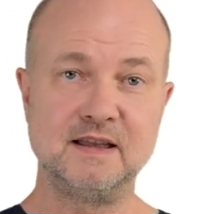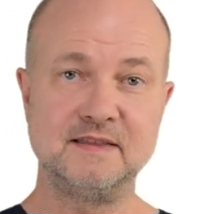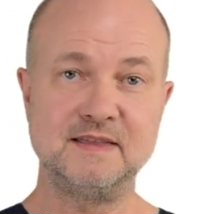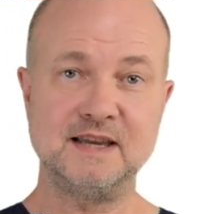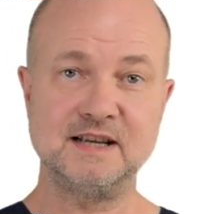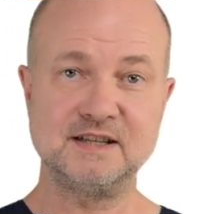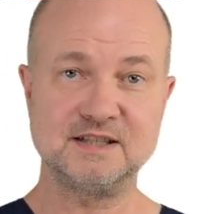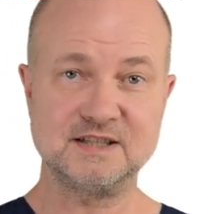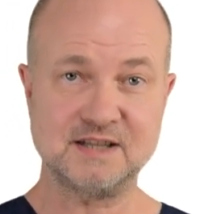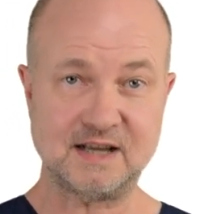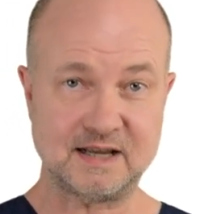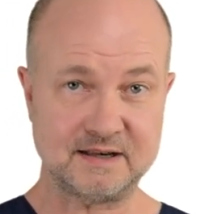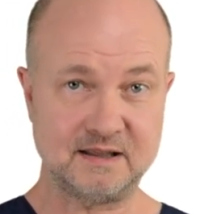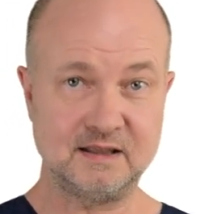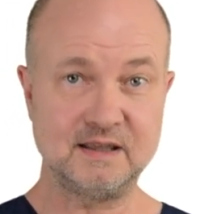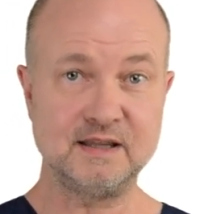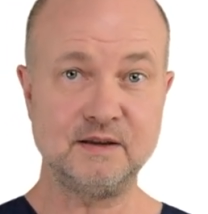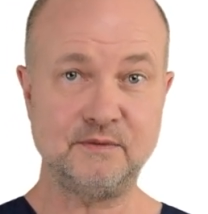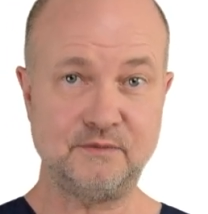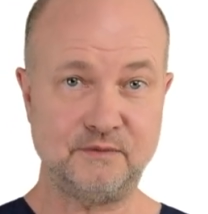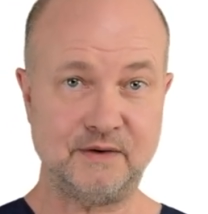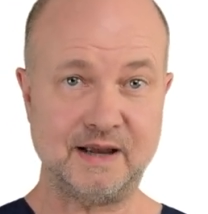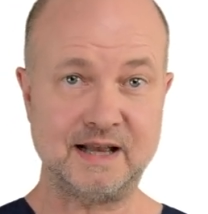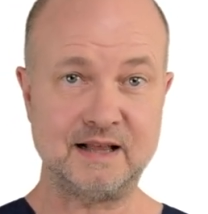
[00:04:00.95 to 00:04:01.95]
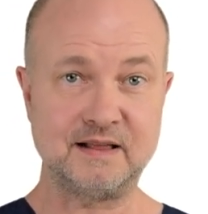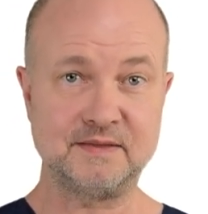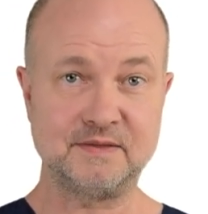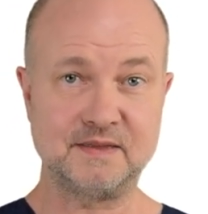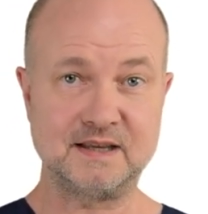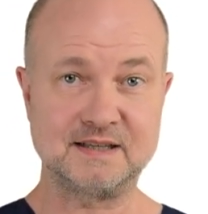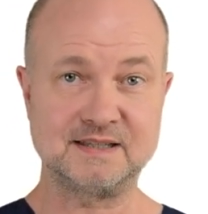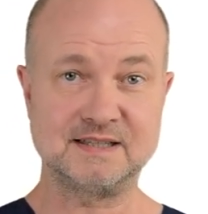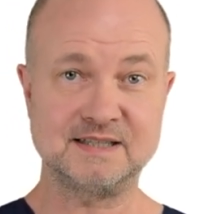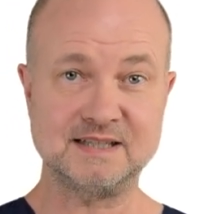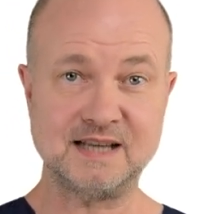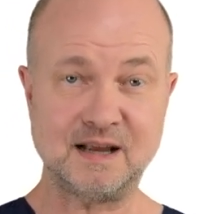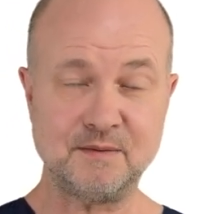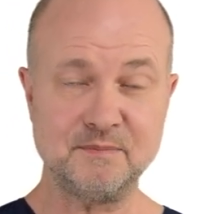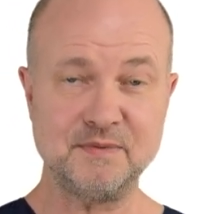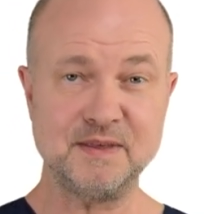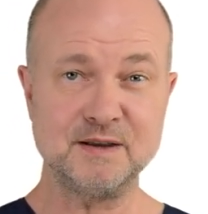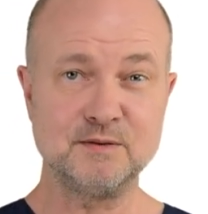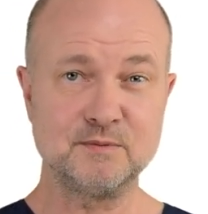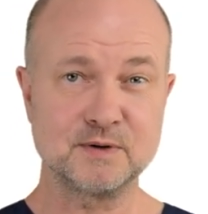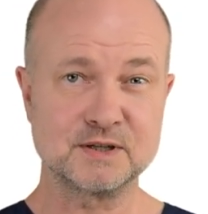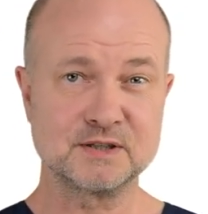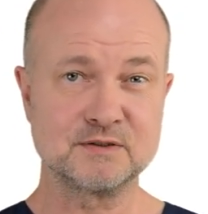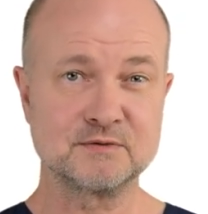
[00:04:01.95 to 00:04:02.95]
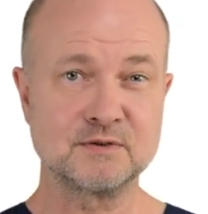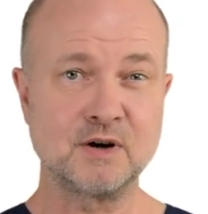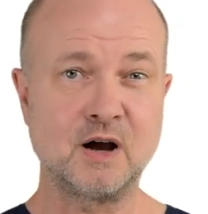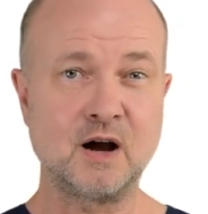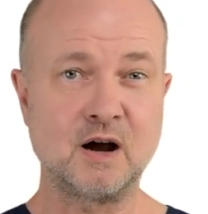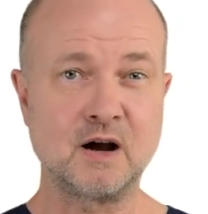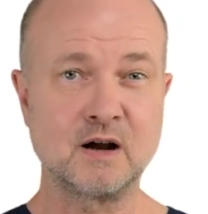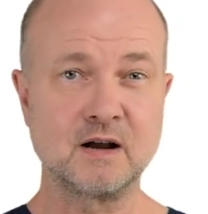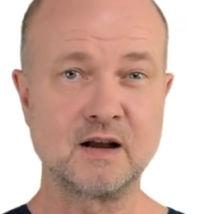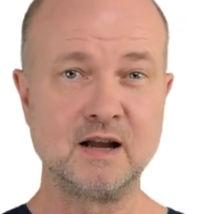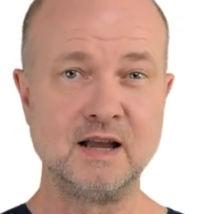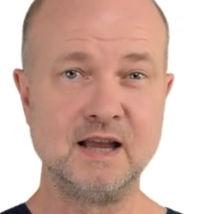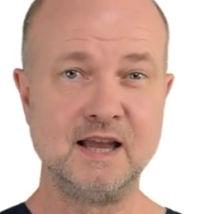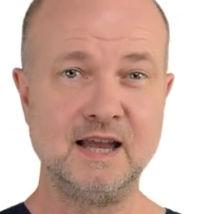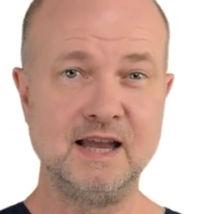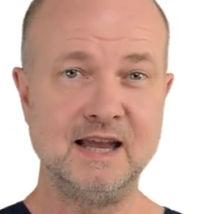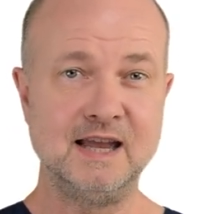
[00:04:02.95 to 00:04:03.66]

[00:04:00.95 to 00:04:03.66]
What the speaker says: they suddenly felt that something was wrong,